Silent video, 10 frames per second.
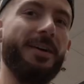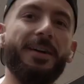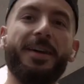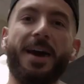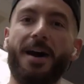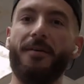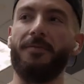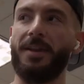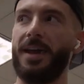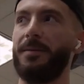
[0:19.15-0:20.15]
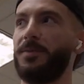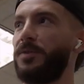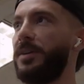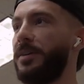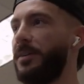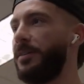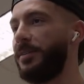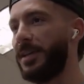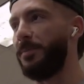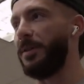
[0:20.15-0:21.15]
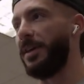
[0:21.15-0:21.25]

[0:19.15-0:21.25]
a calf and hamstring type